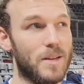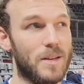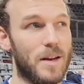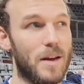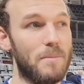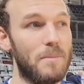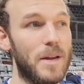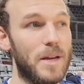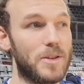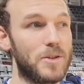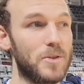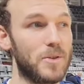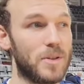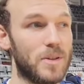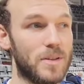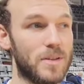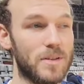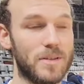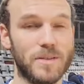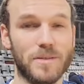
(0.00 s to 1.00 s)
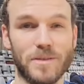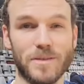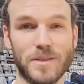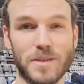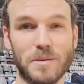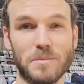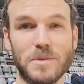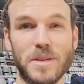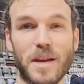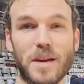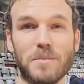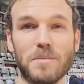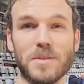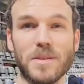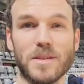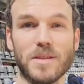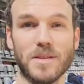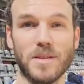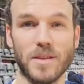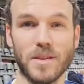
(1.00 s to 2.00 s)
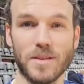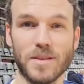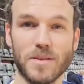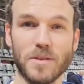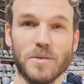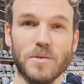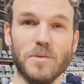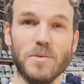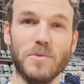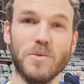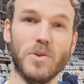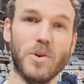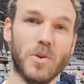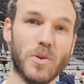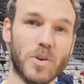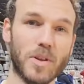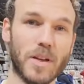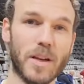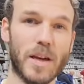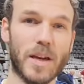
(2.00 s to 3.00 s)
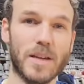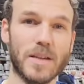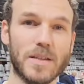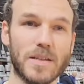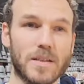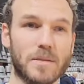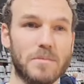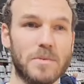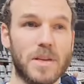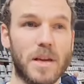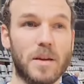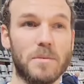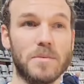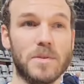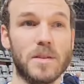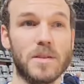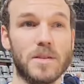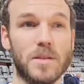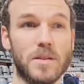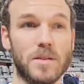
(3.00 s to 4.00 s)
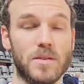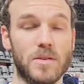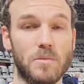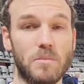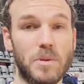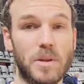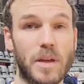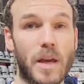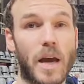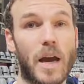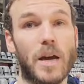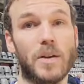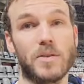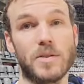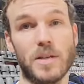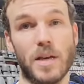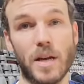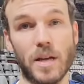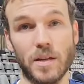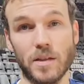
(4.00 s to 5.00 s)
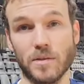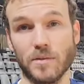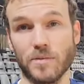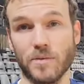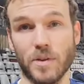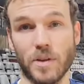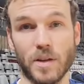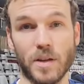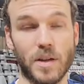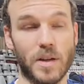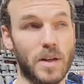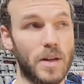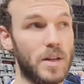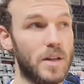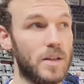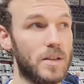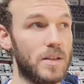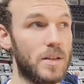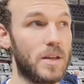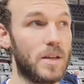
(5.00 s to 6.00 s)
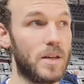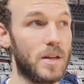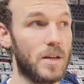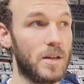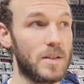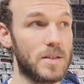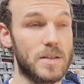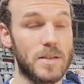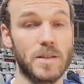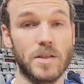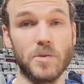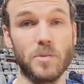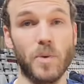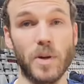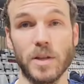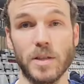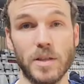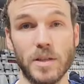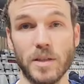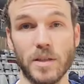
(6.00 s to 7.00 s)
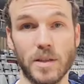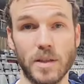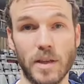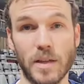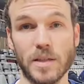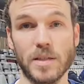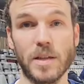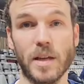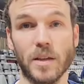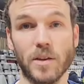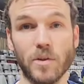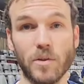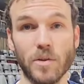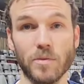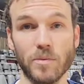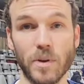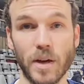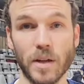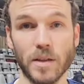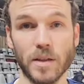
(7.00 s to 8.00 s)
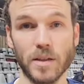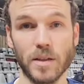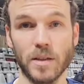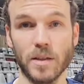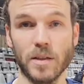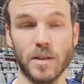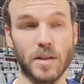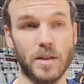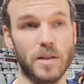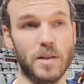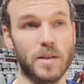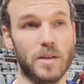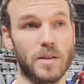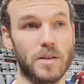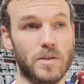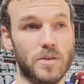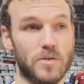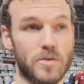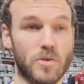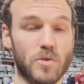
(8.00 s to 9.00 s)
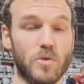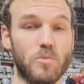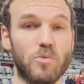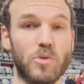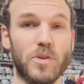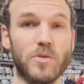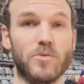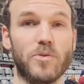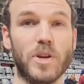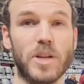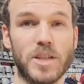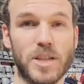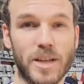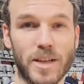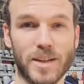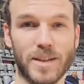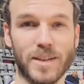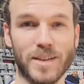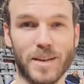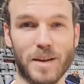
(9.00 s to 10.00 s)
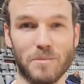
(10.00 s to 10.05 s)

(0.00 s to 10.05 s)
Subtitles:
I'm not sure. Sometimes it's good to know the guys. Sometimes it's good to be outside of the situation that's not going right. So you bring fresh air.